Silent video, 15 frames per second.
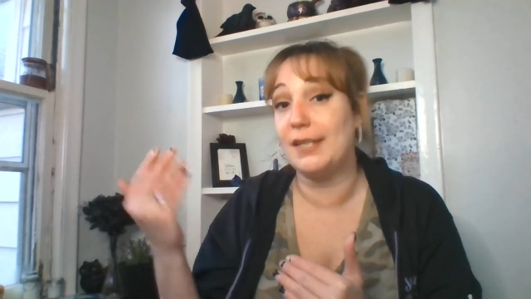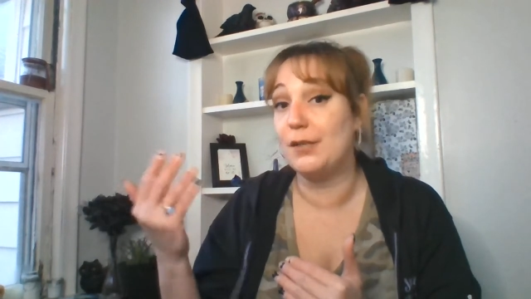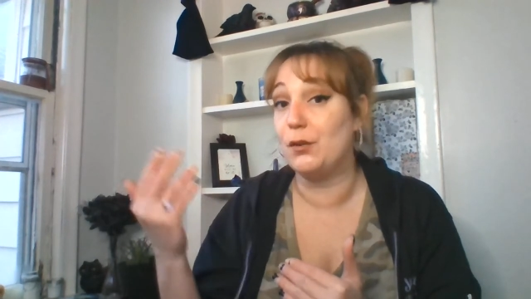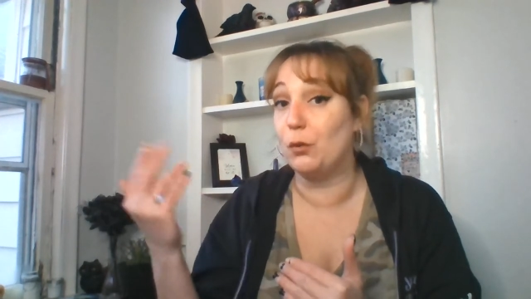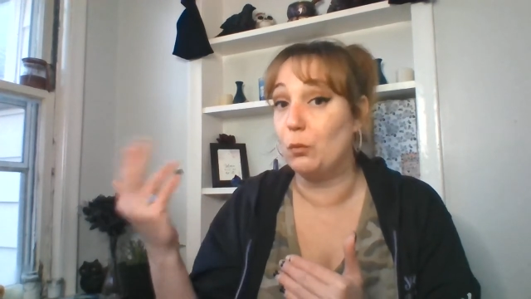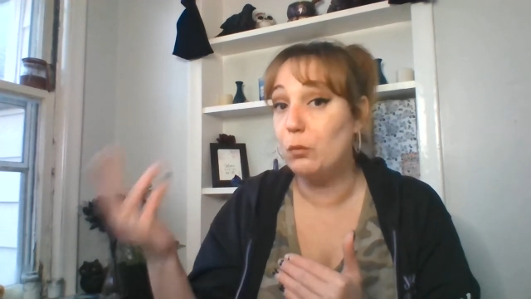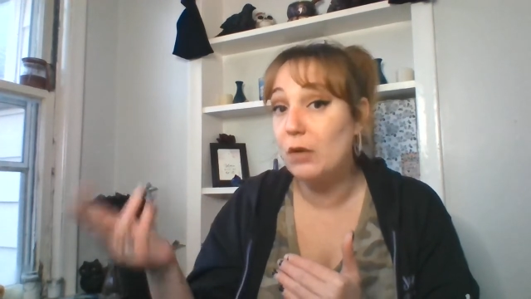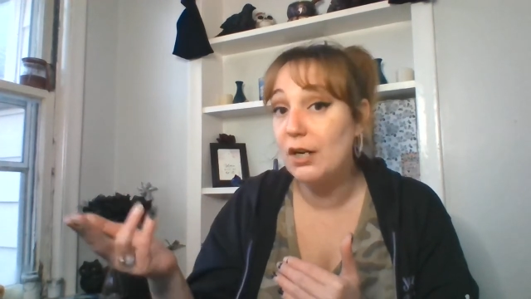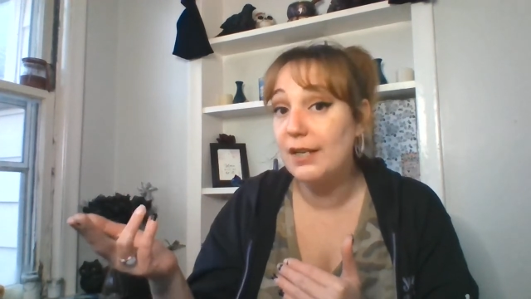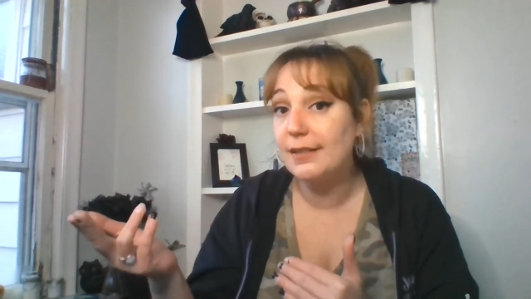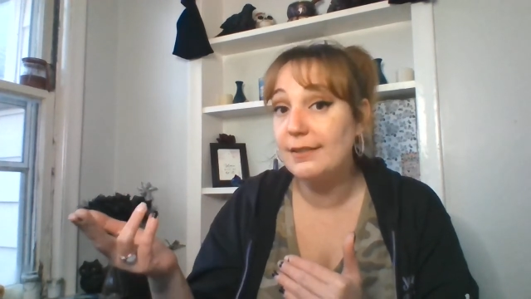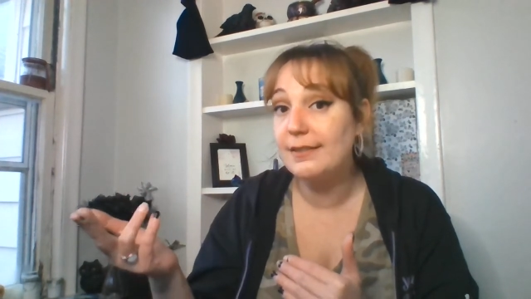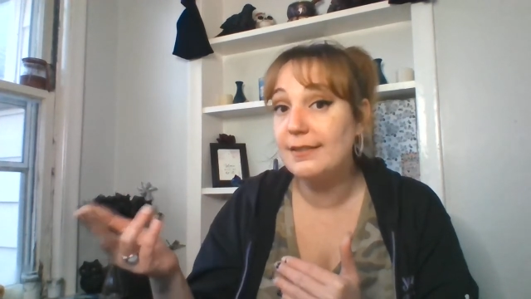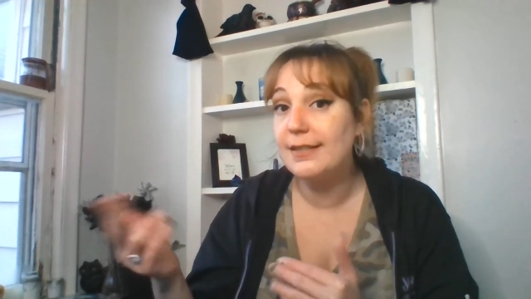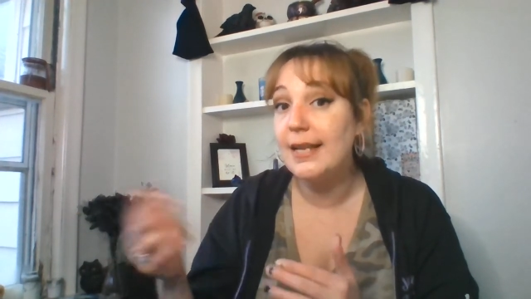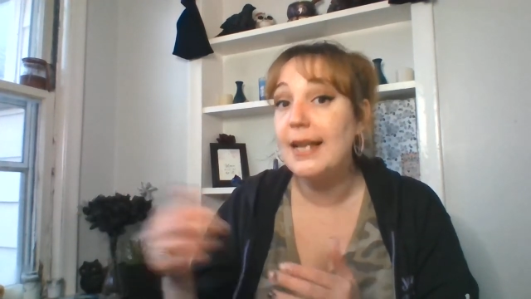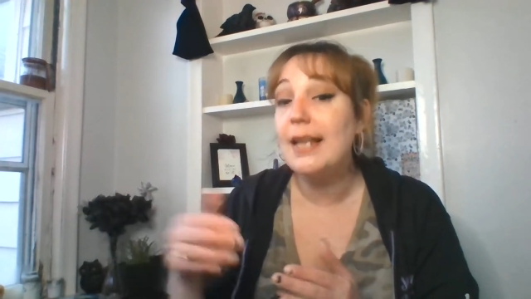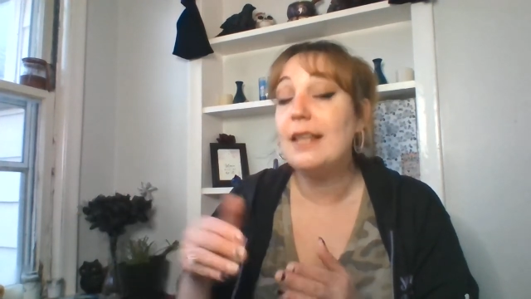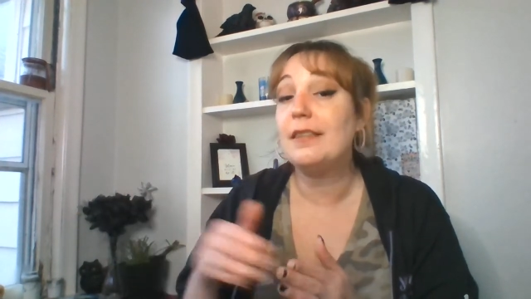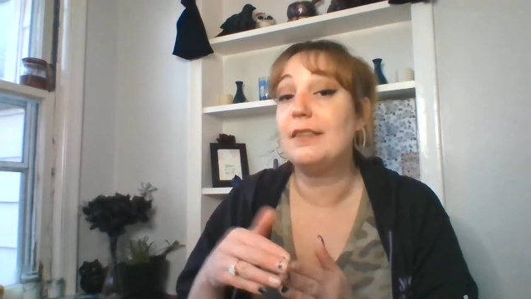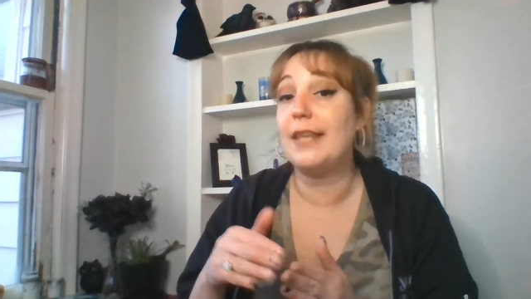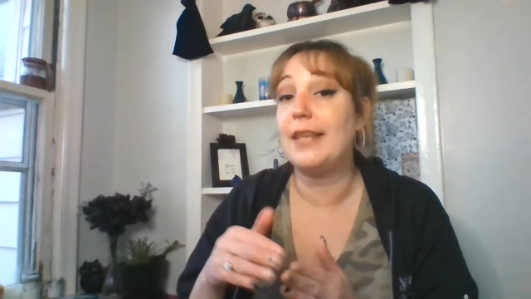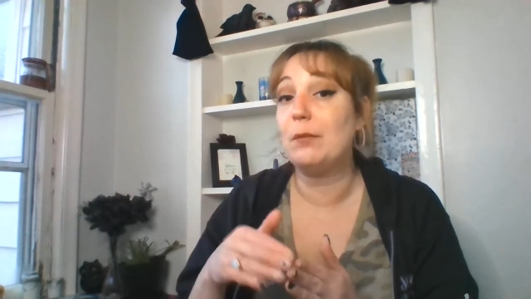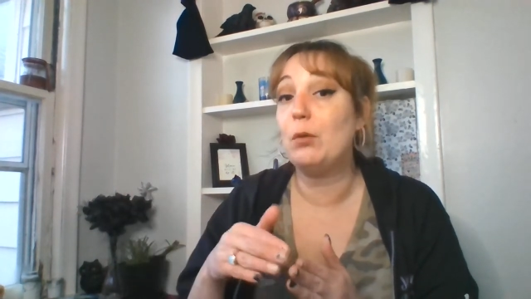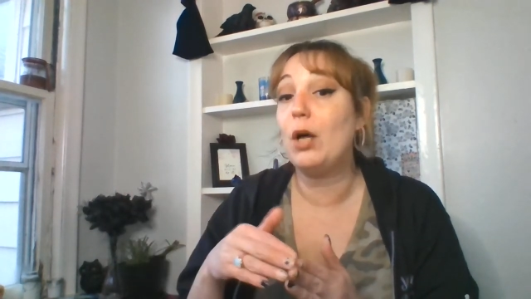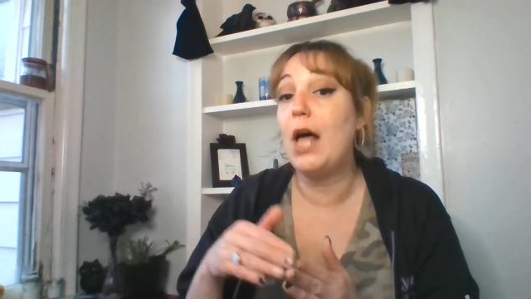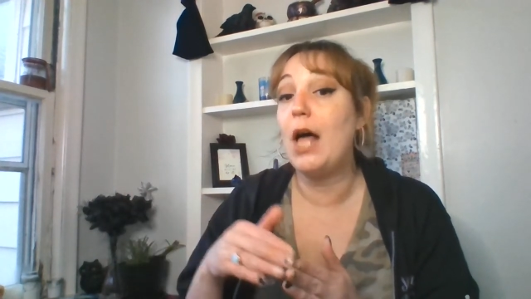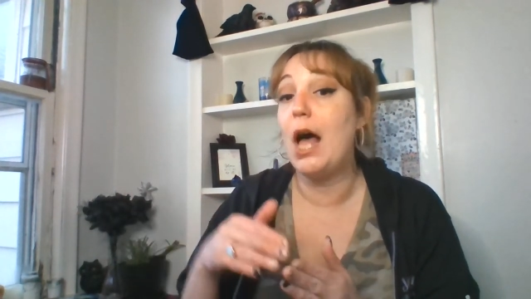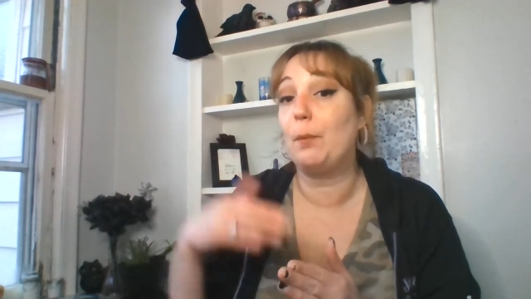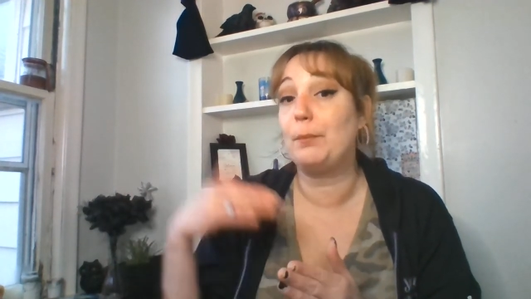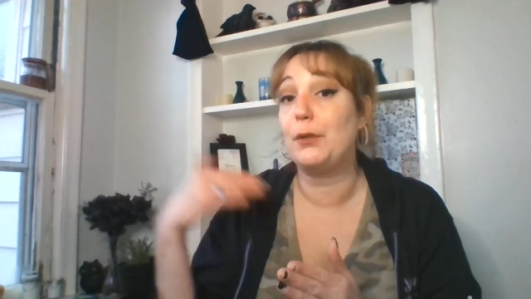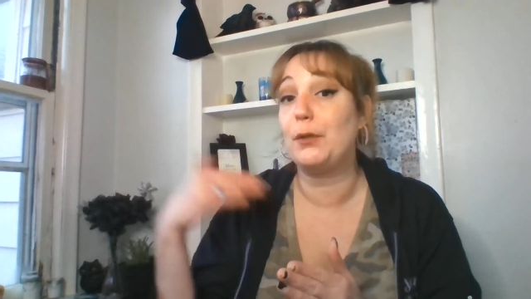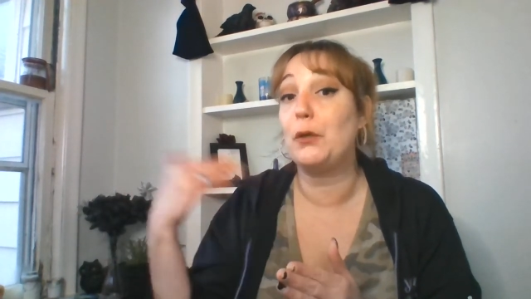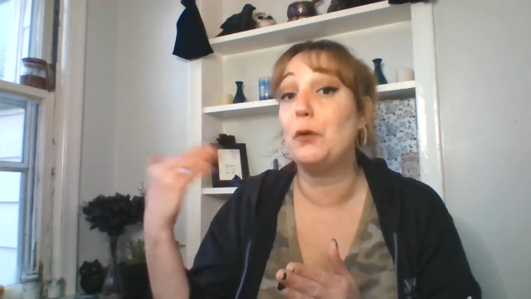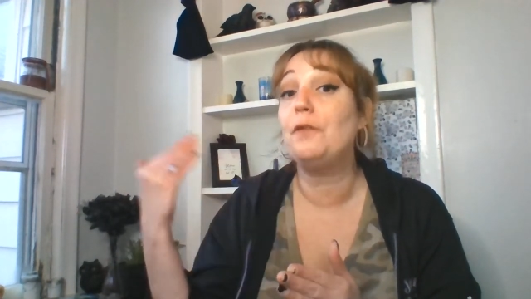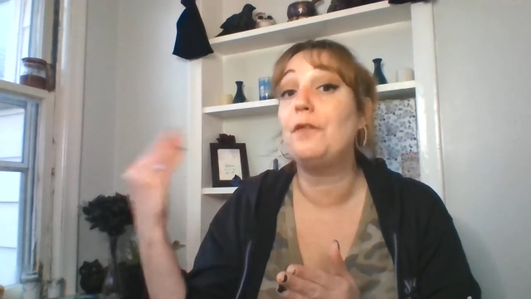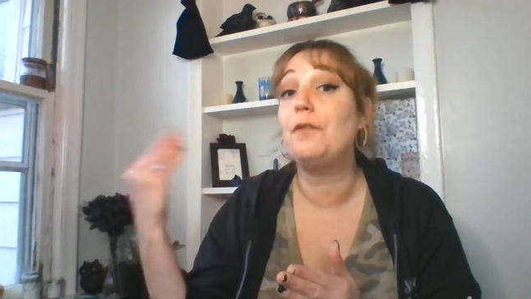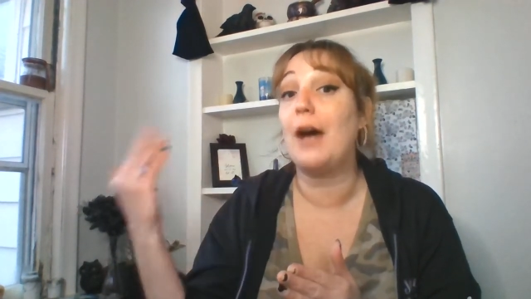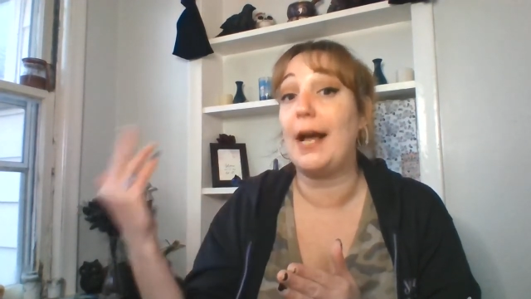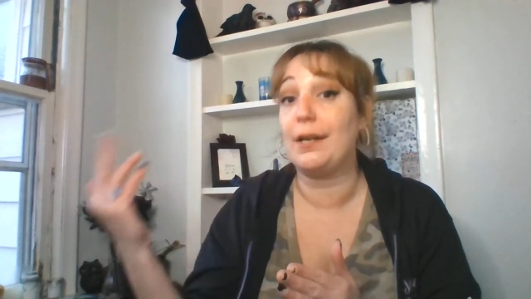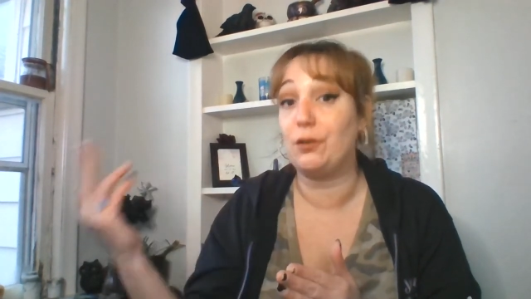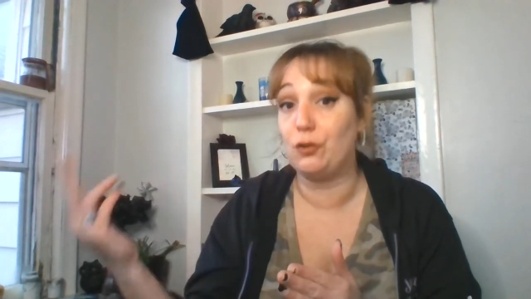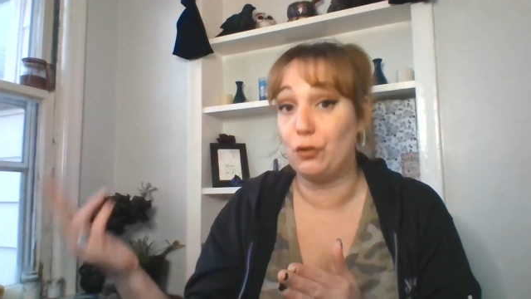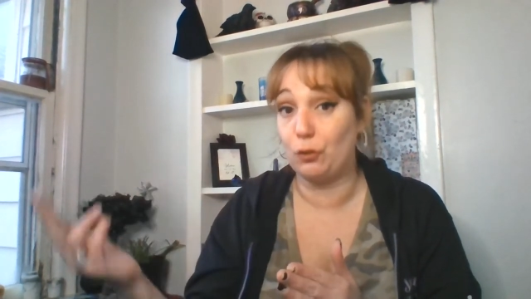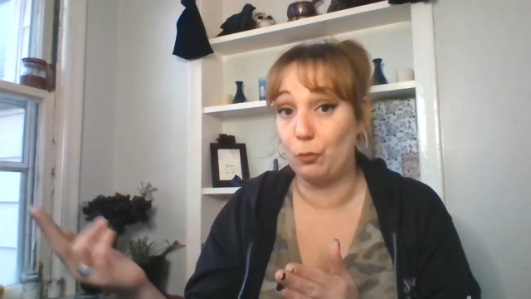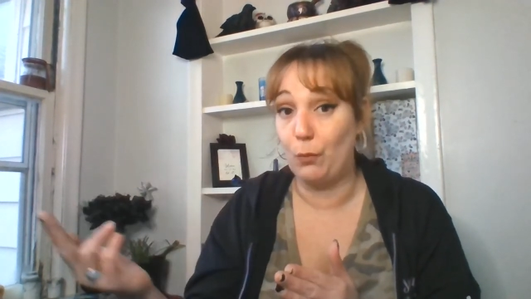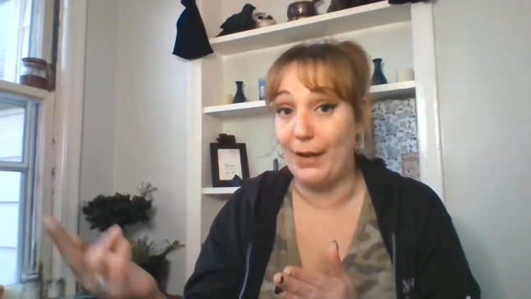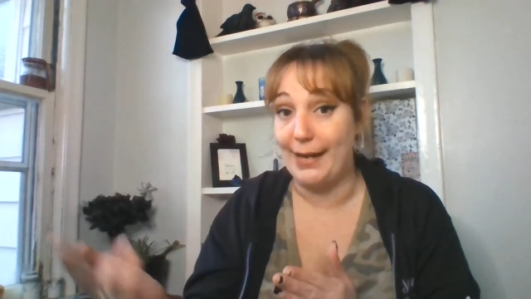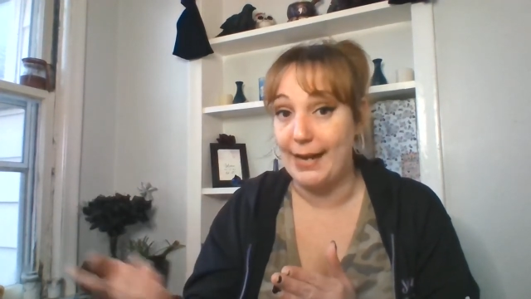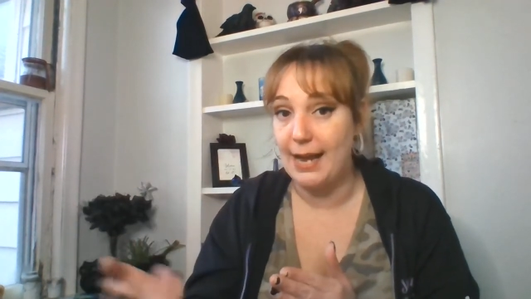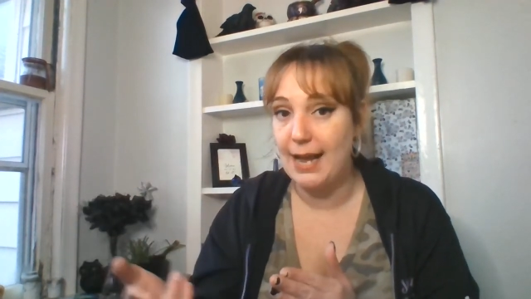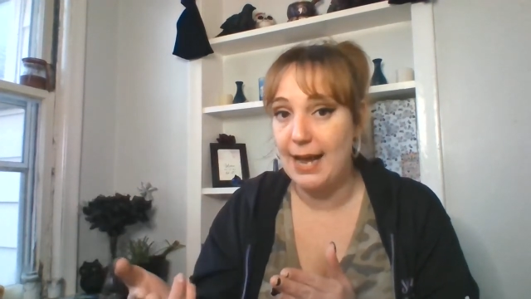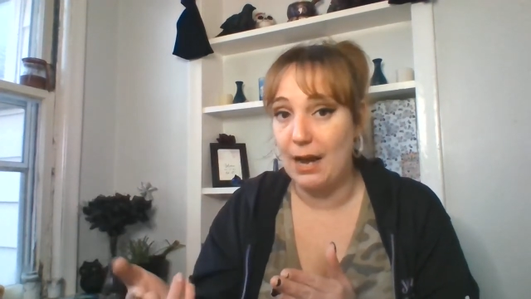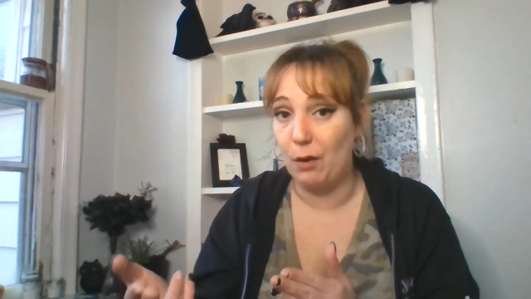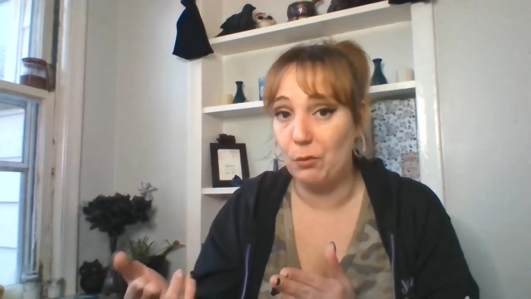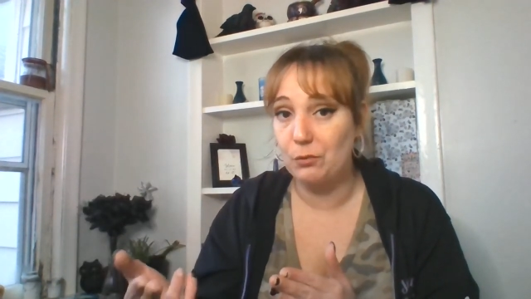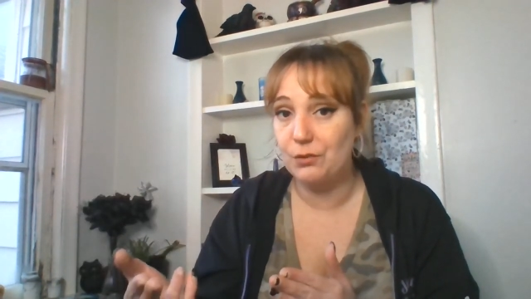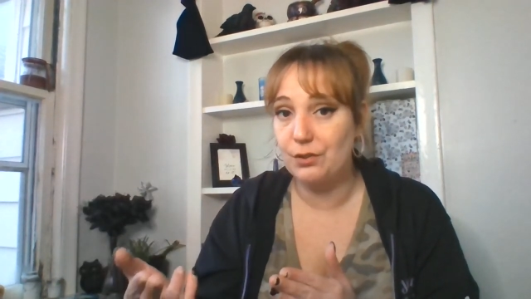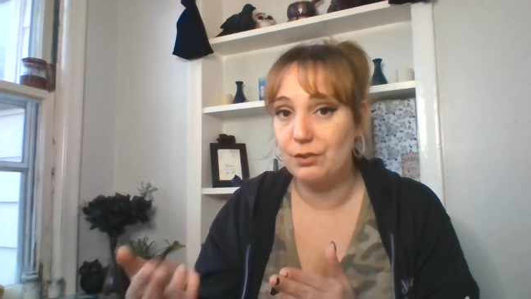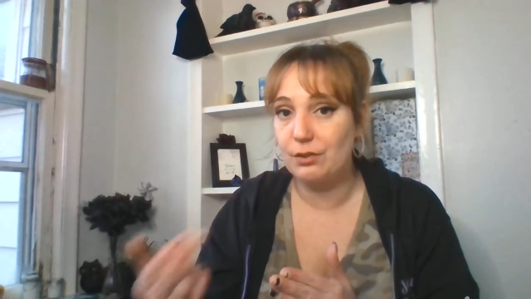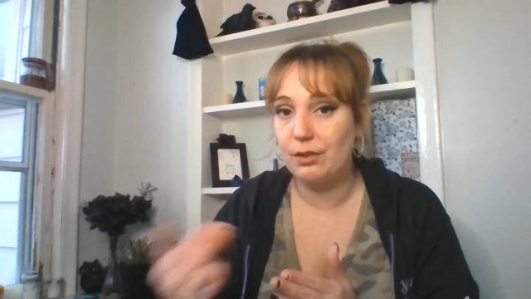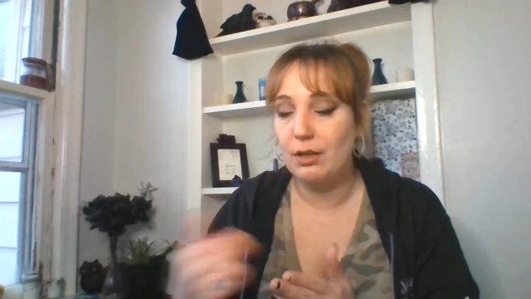in the woods, they will help you find your way out.